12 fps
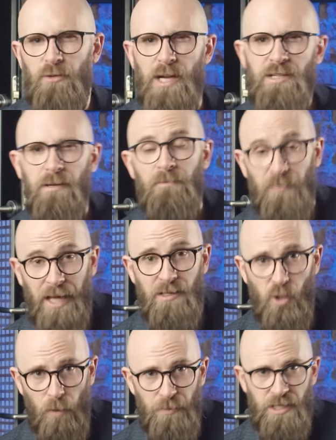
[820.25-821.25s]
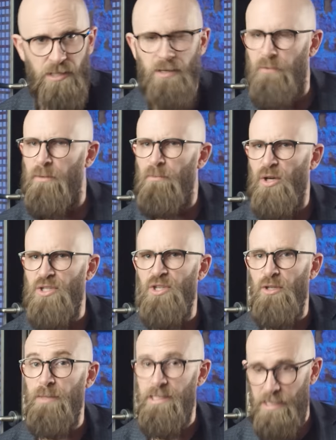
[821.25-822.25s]
aggression and competition from modern
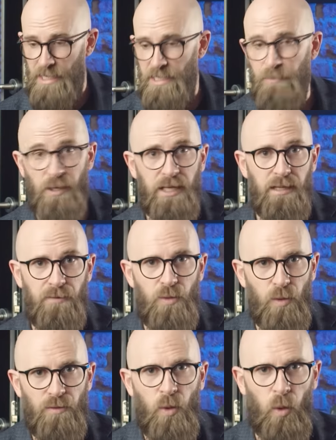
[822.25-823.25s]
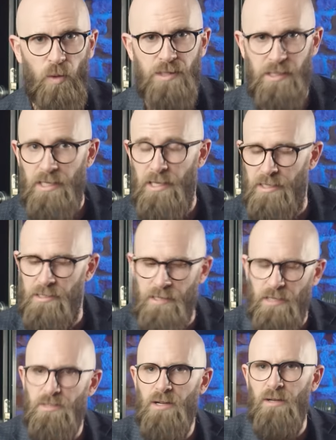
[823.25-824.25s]
humans is believed to have caused the
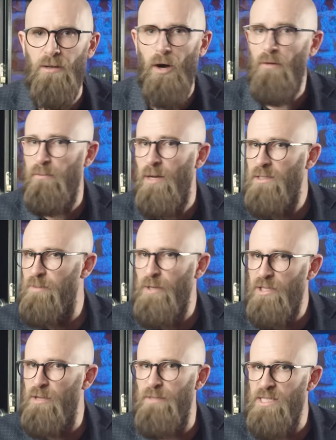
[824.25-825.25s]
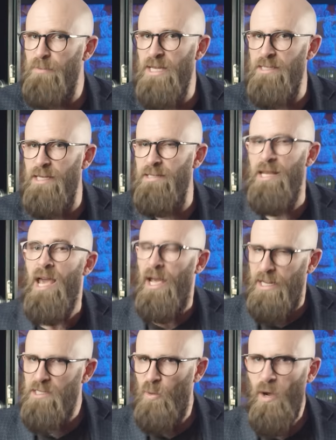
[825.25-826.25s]
extinction of multiple human species,
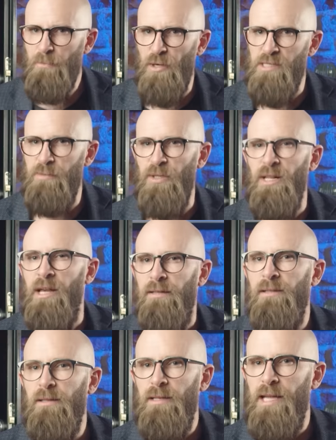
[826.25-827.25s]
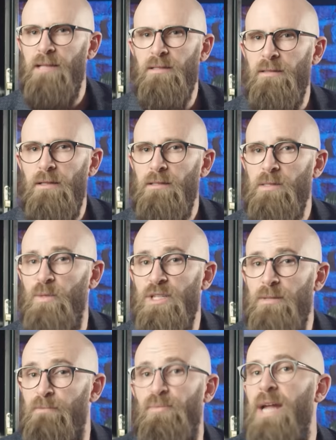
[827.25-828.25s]
it's quite possible that Neanderthals were
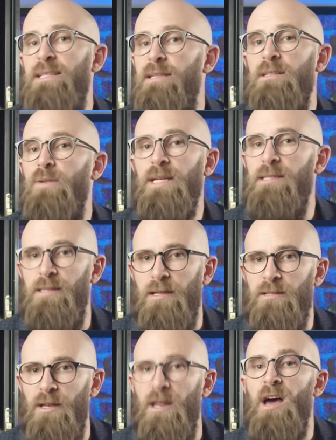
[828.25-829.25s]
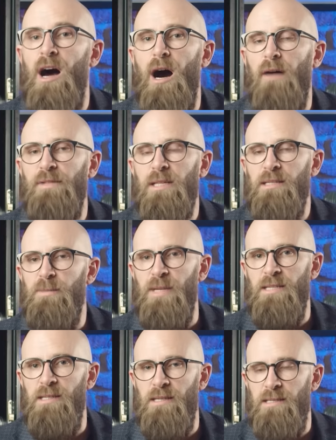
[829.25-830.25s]
just bred into extinction after the
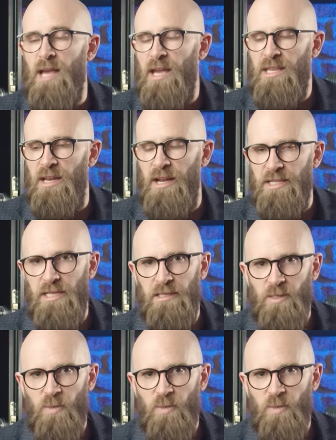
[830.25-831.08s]
species united